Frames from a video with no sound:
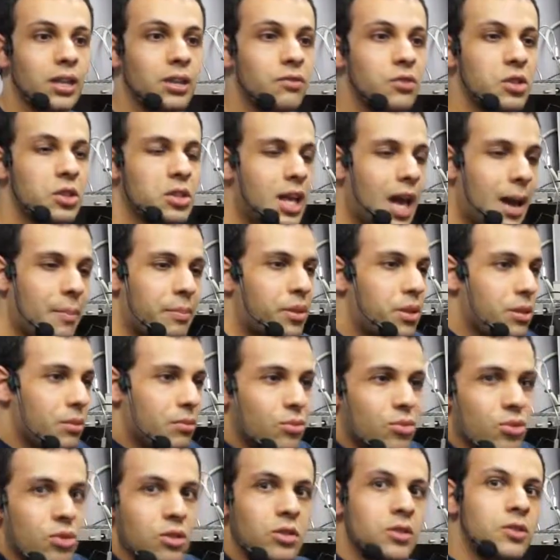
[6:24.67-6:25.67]
And you've just happened to
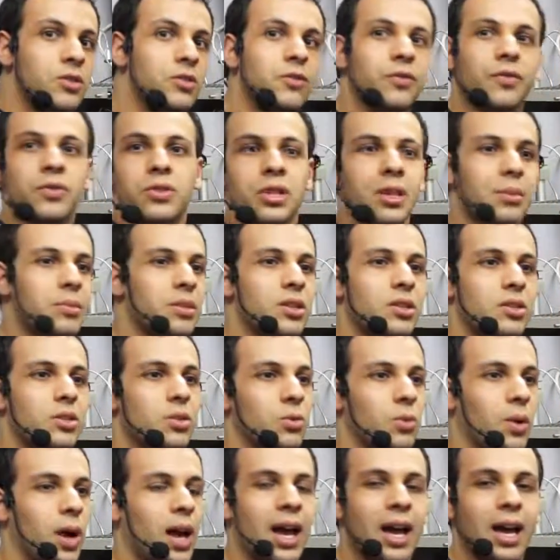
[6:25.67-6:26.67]
move some of
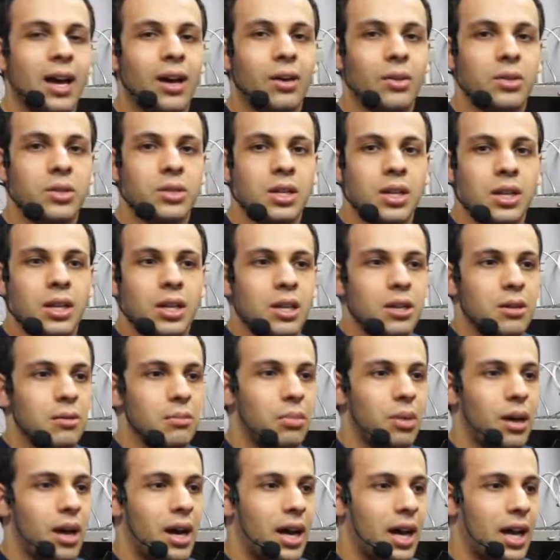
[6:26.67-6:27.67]
this around
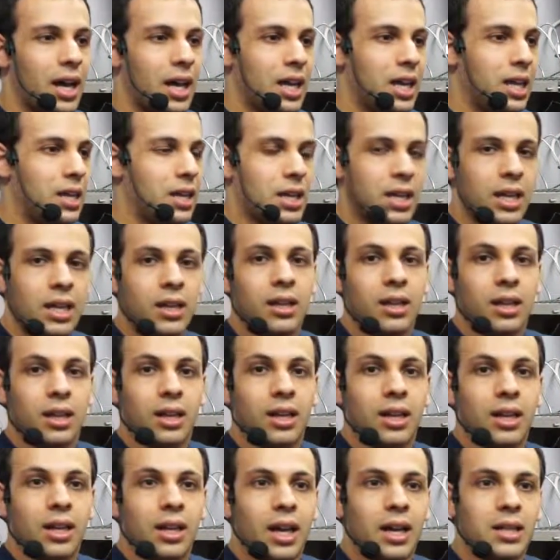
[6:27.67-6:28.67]
by heating
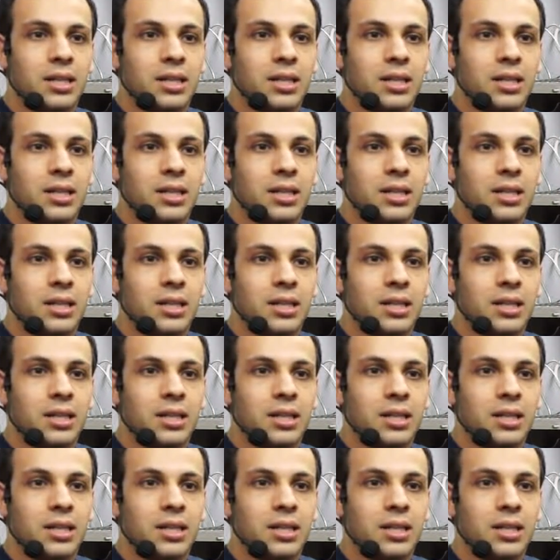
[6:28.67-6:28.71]
it.